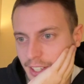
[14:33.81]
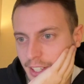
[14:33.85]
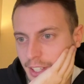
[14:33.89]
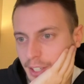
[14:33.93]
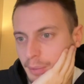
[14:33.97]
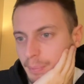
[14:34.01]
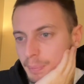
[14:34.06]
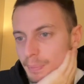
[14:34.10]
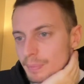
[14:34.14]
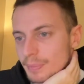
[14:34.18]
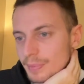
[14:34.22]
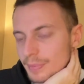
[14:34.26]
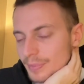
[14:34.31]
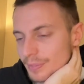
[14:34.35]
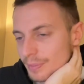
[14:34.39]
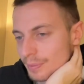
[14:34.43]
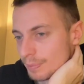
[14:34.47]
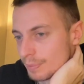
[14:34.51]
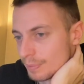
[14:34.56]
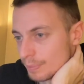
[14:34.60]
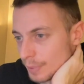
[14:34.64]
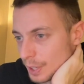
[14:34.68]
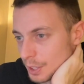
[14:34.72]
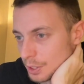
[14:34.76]
Cool.
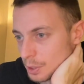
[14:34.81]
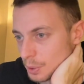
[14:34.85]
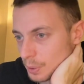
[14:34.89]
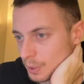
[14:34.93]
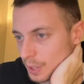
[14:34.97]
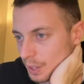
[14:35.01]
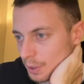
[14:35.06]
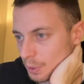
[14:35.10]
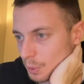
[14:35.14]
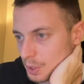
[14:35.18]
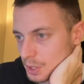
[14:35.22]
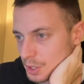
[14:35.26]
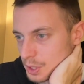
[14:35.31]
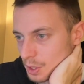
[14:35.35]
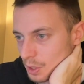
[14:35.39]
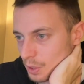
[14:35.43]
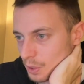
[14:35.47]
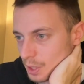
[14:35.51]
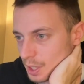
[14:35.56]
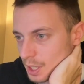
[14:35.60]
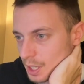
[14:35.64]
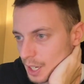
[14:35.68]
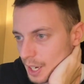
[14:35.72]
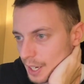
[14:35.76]
But you can also
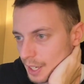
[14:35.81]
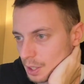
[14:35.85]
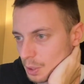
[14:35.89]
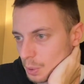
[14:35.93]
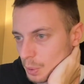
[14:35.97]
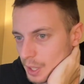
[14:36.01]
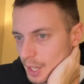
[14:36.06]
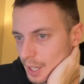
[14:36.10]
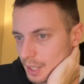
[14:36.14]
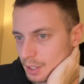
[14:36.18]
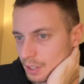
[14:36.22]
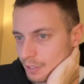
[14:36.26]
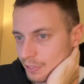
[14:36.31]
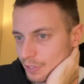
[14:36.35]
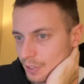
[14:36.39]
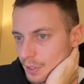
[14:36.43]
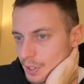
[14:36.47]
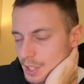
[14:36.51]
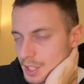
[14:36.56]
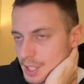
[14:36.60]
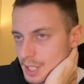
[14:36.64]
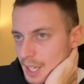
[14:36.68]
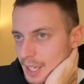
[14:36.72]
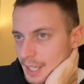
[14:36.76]
only like look at the
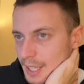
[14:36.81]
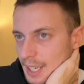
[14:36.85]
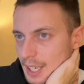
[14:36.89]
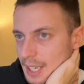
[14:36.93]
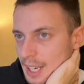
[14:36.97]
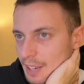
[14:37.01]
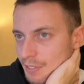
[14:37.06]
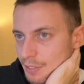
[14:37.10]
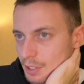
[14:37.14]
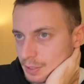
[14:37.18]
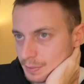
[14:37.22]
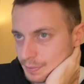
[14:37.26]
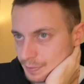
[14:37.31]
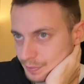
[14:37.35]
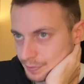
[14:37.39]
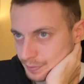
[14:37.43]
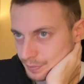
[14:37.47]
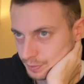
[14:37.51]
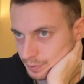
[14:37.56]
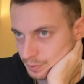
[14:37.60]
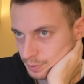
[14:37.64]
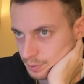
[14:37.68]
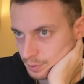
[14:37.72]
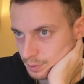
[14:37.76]
first like 11.
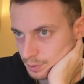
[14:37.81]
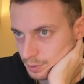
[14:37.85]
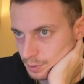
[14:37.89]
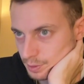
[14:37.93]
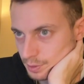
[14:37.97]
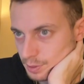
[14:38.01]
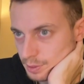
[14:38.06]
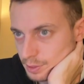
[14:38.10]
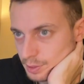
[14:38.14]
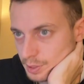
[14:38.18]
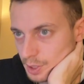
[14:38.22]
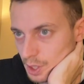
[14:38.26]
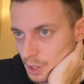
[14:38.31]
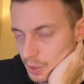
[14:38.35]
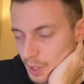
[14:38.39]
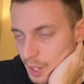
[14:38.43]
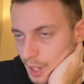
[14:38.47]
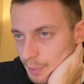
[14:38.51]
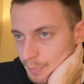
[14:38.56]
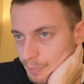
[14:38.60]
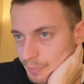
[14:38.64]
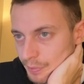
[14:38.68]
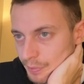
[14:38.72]
Okay.